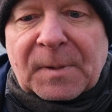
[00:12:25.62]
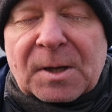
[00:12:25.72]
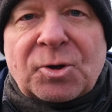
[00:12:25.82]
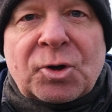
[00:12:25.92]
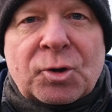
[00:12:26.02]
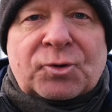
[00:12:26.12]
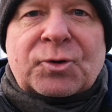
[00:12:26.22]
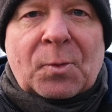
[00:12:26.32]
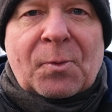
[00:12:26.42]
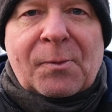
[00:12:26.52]

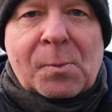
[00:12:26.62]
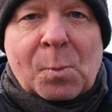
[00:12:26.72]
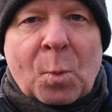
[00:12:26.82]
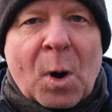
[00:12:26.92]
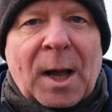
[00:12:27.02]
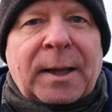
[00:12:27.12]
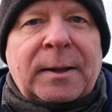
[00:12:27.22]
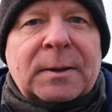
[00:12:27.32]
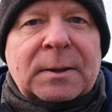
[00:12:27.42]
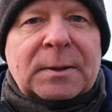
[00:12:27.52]
neutral way,
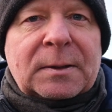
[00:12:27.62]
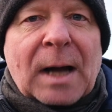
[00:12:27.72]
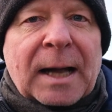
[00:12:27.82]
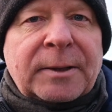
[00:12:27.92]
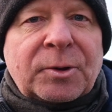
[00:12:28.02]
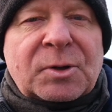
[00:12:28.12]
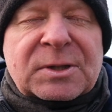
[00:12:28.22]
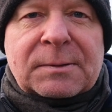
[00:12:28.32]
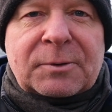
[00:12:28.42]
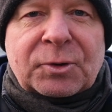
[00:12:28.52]
and you
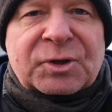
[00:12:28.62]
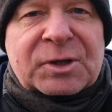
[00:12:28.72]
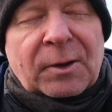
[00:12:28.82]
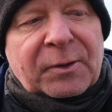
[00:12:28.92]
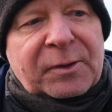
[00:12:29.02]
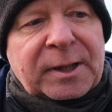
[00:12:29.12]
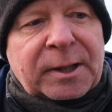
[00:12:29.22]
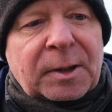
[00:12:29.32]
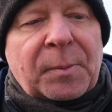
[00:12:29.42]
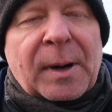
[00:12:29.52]
start
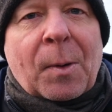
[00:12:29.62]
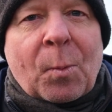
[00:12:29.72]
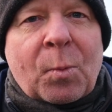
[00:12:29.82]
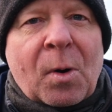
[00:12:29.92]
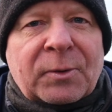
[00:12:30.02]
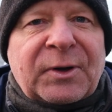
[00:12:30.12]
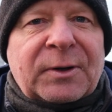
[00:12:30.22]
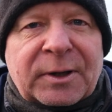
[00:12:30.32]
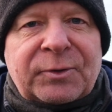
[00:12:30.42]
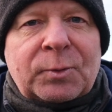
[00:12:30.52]
thinking about what did
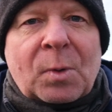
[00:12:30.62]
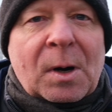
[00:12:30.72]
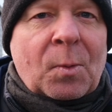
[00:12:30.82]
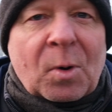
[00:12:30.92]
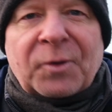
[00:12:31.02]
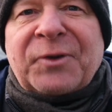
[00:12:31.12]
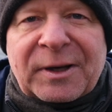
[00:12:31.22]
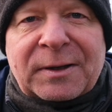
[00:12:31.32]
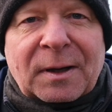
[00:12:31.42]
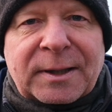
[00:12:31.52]
I do well, what
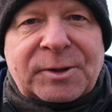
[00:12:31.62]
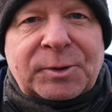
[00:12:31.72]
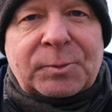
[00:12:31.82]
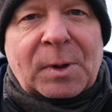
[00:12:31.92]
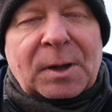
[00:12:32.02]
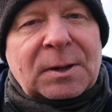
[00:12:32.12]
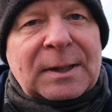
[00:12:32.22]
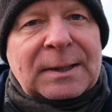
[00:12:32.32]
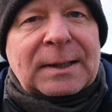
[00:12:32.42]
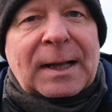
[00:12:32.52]
didn't I do well,
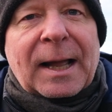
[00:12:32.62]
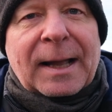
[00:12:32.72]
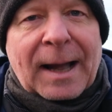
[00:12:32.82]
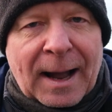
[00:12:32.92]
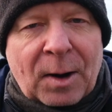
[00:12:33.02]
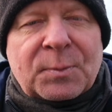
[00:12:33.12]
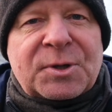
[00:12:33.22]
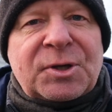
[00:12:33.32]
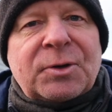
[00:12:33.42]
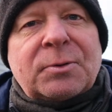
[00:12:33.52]
it
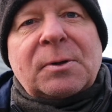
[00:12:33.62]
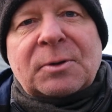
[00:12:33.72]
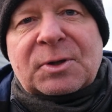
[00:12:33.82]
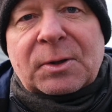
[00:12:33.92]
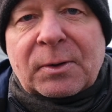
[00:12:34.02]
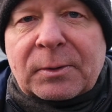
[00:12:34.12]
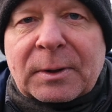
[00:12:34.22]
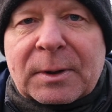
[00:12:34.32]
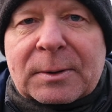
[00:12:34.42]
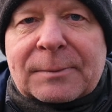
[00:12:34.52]
helps you to
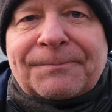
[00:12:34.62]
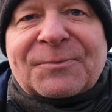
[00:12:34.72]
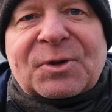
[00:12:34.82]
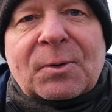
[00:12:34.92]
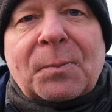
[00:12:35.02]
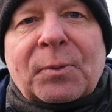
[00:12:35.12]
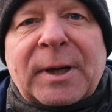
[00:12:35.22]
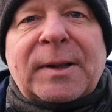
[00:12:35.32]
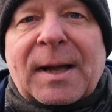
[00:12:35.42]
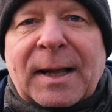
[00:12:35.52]
sort of
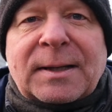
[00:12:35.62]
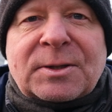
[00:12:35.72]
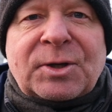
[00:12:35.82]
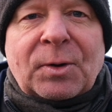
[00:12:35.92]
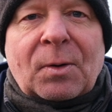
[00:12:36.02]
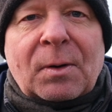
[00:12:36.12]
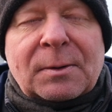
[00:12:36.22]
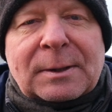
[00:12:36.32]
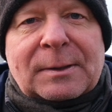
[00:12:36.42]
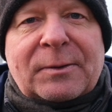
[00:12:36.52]
bring that into your
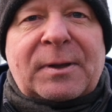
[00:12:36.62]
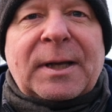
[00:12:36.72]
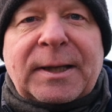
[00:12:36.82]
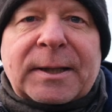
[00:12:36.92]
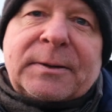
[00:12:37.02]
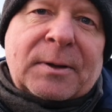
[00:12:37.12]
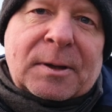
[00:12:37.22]
thinking